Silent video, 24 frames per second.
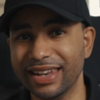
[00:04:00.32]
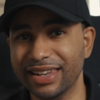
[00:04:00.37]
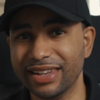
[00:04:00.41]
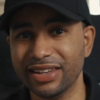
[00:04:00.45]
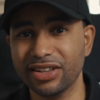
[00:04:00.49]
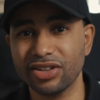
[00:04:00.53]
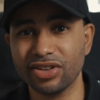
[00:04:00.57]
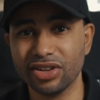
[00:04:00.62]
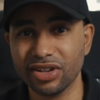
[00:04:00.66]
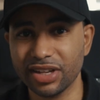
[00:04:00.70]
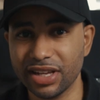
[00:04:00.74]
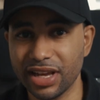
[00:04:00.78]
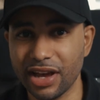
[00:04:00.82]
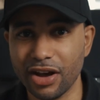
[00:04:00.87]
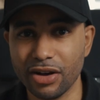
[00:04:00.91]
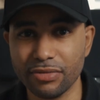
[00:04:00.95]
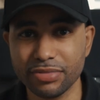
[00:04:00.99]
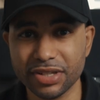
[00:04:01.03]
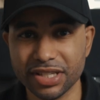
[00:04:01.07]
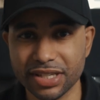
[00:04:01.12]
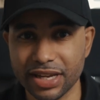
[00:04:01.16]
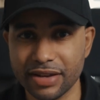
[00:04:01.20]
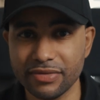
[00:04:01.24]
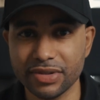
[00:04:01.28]
I literally
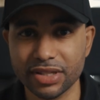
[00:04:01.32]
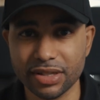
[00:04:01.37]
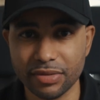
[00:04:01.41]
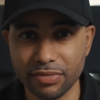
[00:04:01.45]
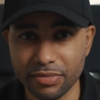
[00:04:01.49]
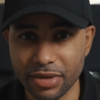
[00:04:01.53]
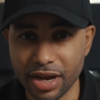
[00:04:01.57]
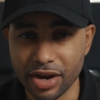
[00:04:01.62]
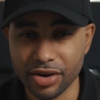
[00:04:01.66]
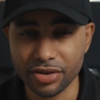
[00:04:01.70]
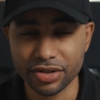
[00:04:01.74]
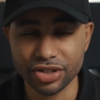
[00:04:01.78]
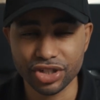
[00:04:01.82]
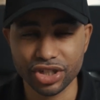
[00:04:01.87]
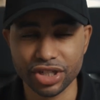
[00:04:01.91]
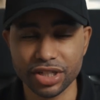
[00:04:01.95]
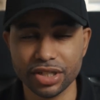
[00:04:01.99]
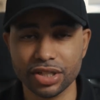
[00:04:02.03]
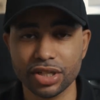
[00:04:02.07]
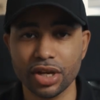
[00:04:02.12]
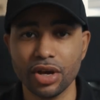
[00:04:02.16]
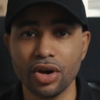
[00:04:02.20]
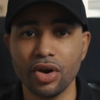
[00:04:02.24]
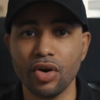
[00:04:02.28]
helped save some
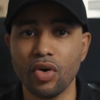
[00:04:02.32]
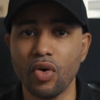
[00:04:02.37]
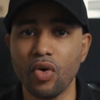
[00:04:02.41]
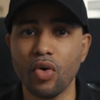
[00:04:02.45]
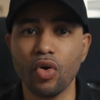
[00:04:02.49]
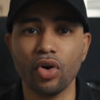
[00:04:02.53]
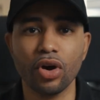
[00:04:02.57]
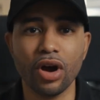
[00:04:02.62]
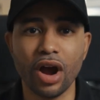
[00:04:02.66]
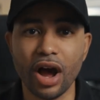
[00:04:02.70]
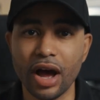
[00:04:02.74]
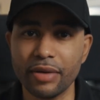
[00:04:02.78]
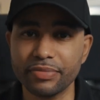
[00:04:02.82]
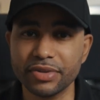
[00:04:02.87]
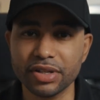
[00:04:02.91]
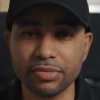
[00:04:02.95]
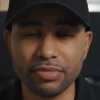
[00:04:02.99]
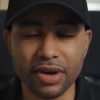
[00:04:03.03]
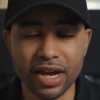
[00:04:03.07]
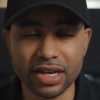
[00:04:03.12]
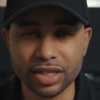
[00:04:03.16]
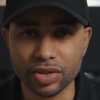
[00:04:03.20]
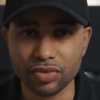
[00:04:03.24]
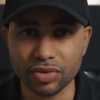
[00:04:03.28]
marriages or
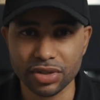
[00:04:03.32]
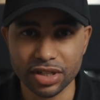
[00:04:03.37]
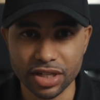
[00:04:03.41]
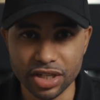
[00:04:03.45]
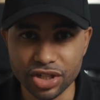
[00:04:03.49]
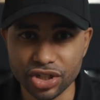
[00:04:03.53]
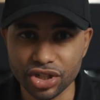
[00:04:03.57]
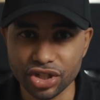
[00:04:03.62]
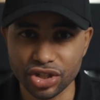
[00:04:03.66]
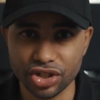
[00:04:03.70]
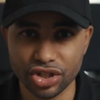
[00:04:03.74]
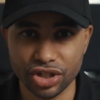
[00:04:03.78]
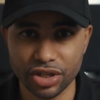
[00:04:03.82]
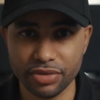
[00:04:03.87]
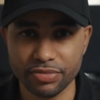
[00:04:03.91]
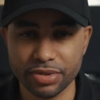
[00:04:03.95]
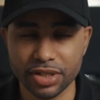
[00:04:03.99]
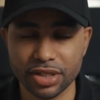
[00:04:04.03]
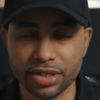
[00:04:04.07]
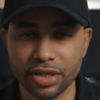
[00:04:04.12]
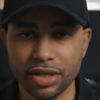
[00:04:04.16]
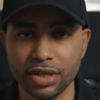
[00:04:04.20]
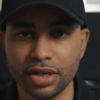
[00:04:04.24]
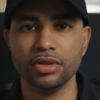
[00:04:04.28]
optimize
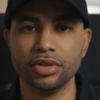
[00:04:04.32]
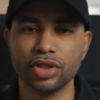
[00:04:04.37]
relationships.